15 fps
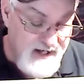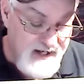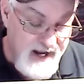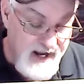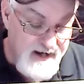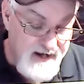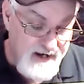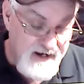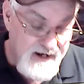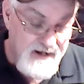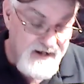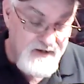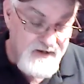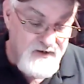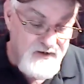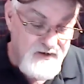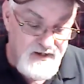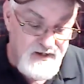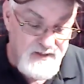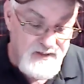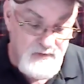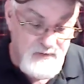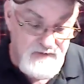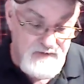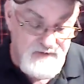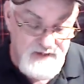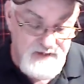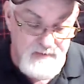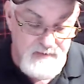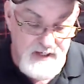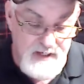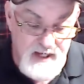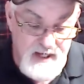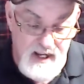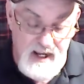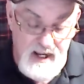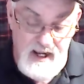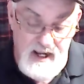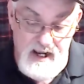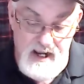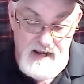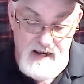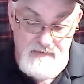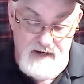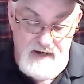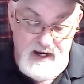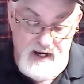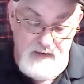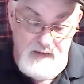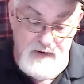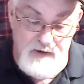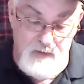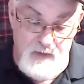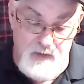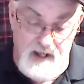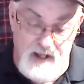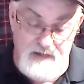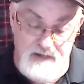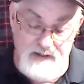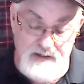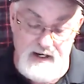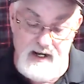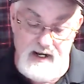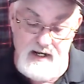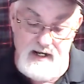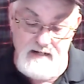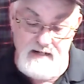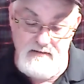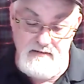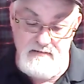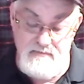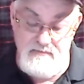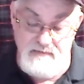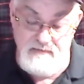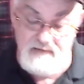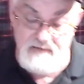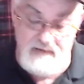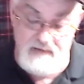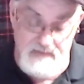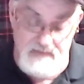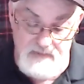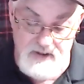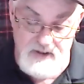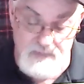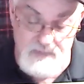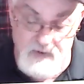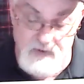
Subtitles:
head, calling his wife a dummy. I want to weld a small